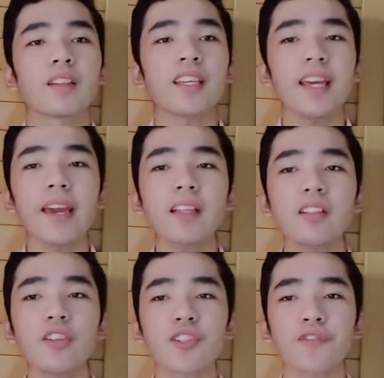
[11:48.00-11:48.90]
the
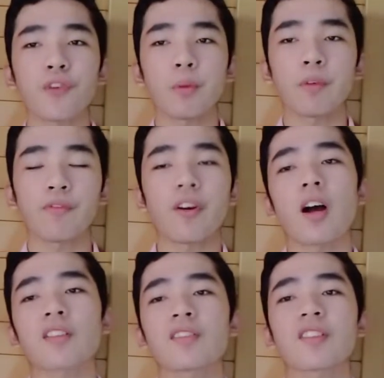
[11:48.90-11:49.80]
igneous form of
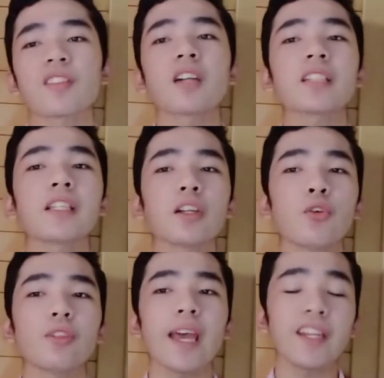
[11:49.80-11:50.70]
rocks does not
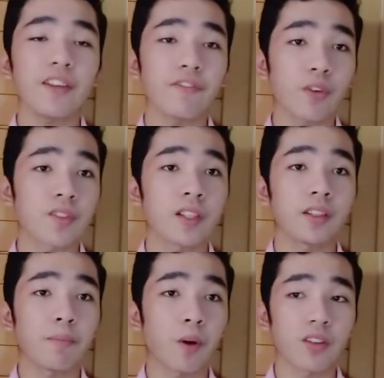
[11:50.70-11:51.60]
include any fossil
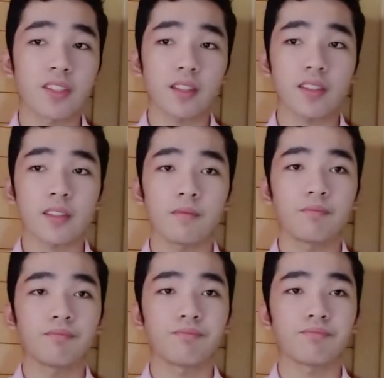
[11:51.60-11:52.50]
deposits.
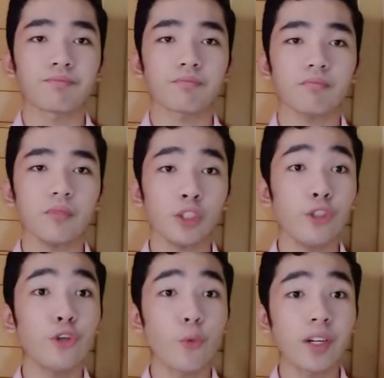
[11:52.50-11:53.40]

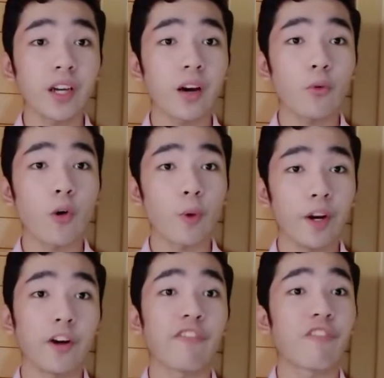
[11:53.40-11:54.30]
You are now
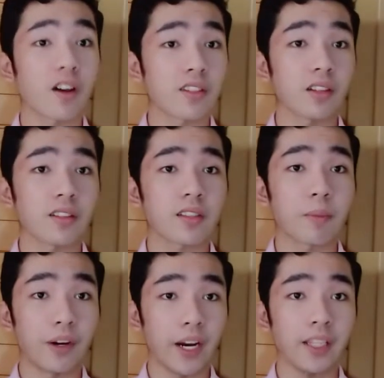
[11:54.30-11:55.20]
aware of fossils,
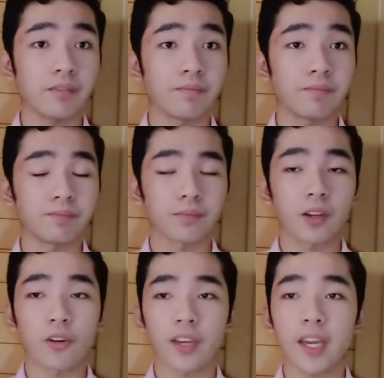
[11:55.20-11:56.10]
am I right?
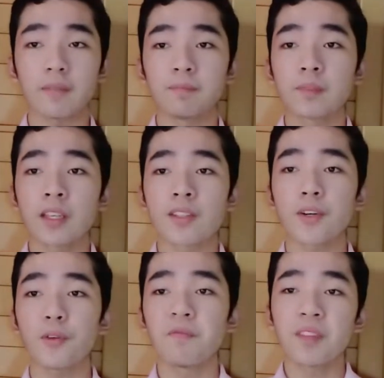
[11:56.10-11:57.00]
Okay,
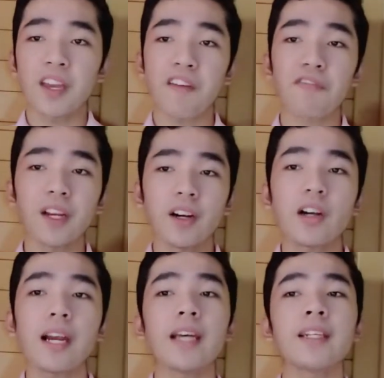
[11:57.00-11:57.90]
so if there
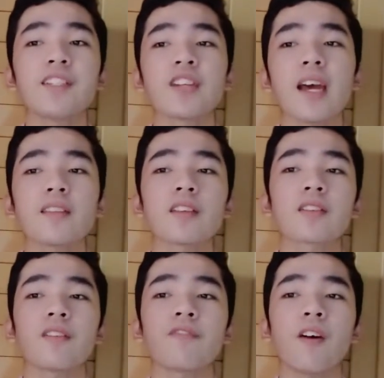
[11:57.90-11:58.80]
are any
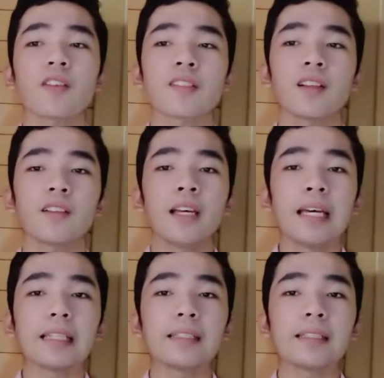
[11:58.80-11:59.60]
chances of fossil